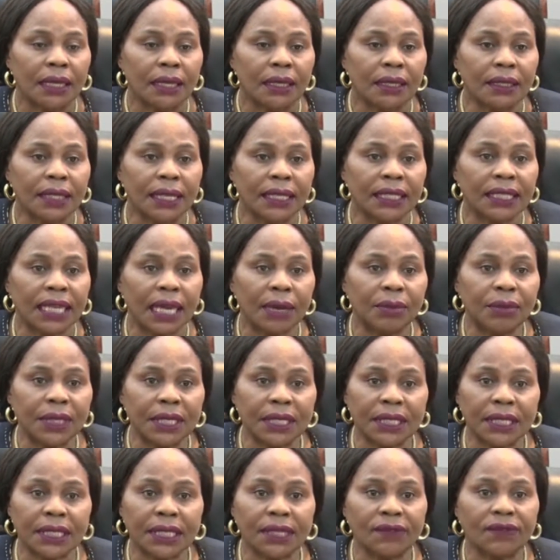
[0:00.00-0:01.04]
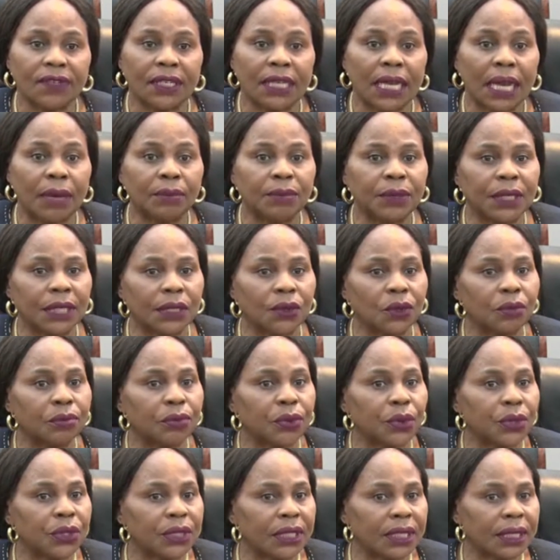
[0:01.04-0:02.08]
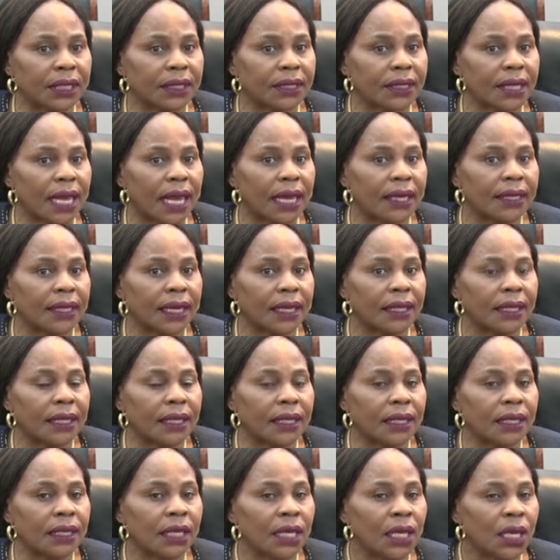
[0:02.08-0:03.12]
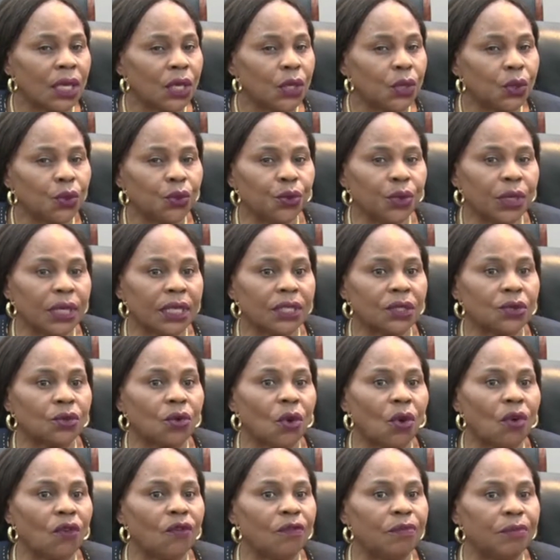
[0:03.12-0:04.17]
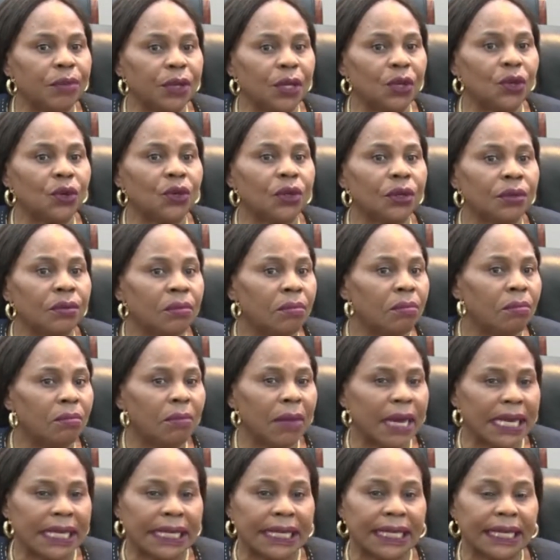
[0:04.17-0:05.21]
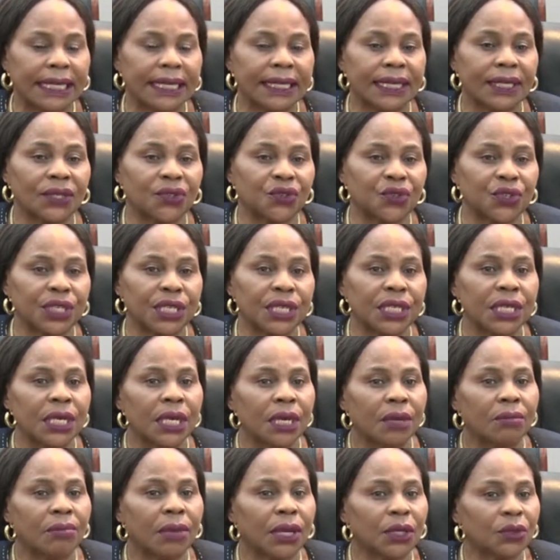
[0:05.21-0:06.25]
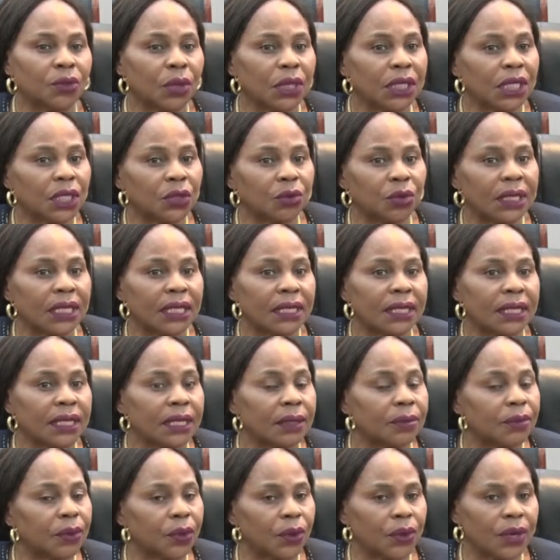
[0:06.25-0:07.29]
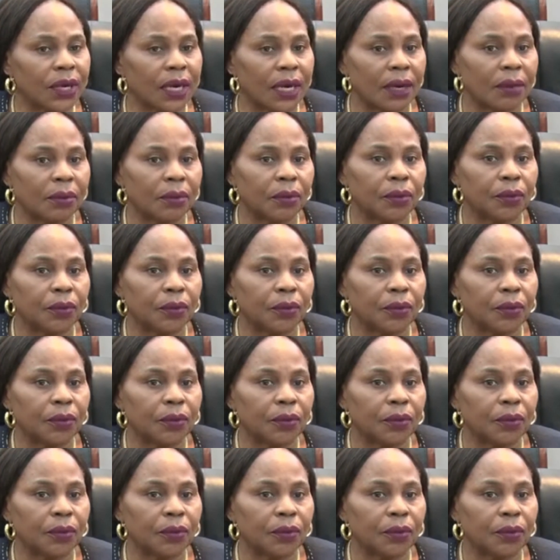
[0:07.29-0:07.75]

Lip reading: Then Cabinet received an update on projects under the US $12 billion Mining Industry by 2023 program.